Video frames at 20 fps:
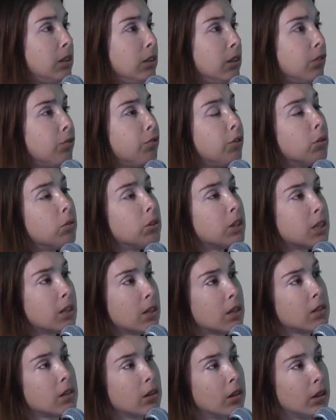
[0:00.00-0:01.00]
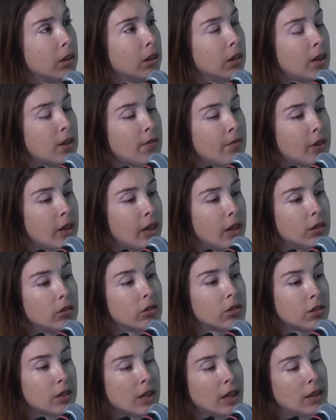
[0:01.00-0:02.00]
that focuses on
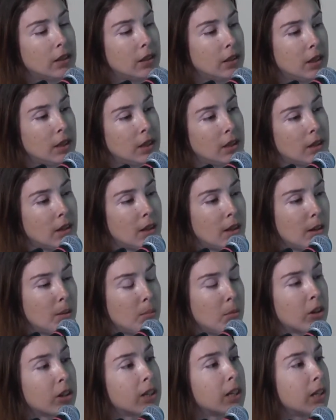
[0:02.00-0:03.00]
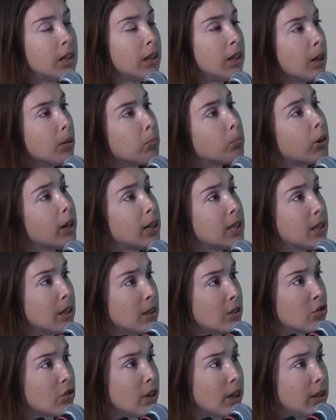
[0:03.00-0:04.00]
understanding marketing and
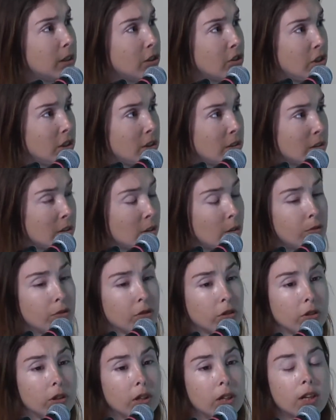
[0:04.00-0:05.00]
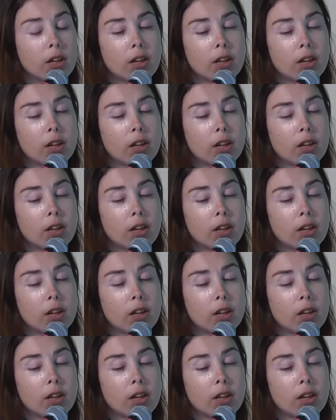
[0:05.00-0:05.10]
pricing strategies over